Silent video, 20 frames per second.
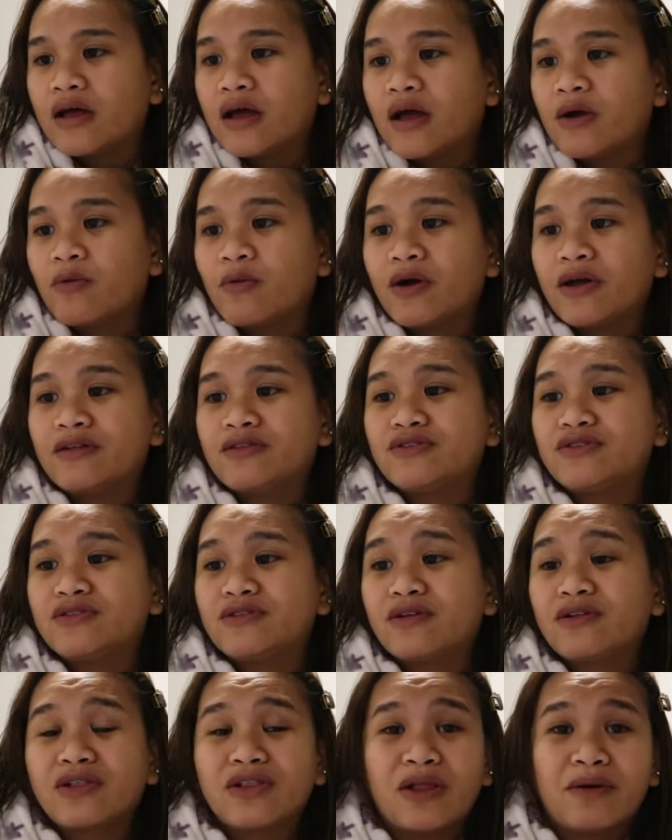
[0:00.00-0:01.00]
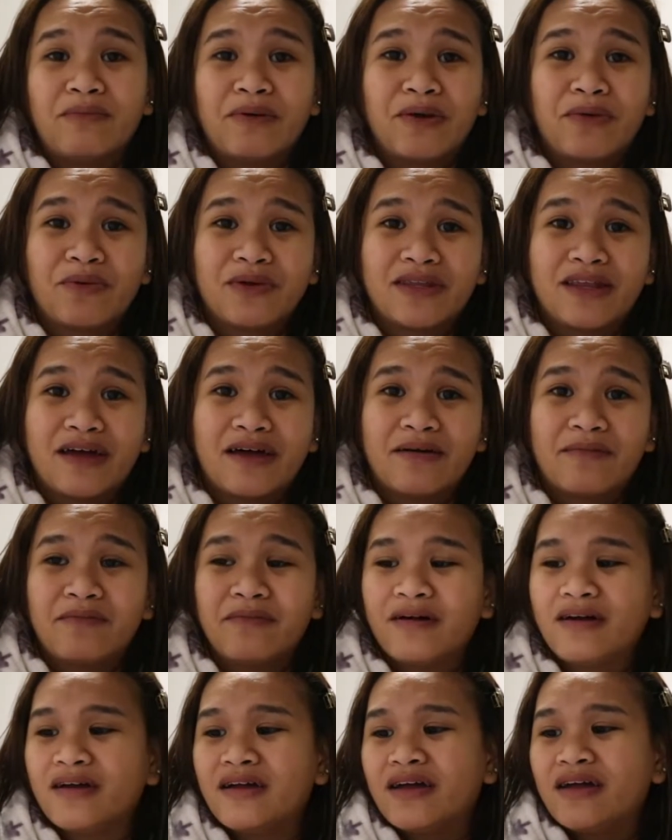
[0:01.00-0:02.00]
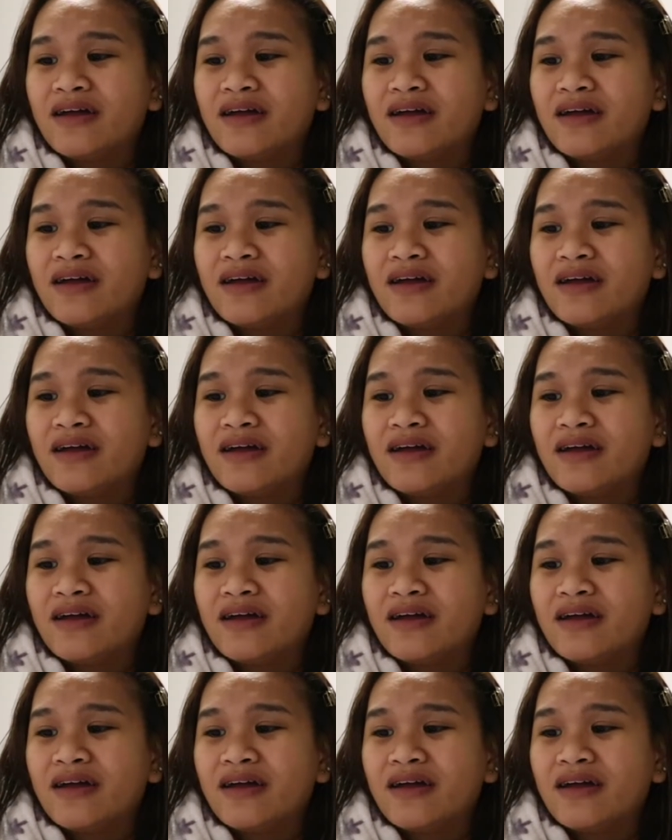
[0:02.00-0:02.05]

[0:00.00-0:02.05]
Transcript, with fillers: I went clubbing with them.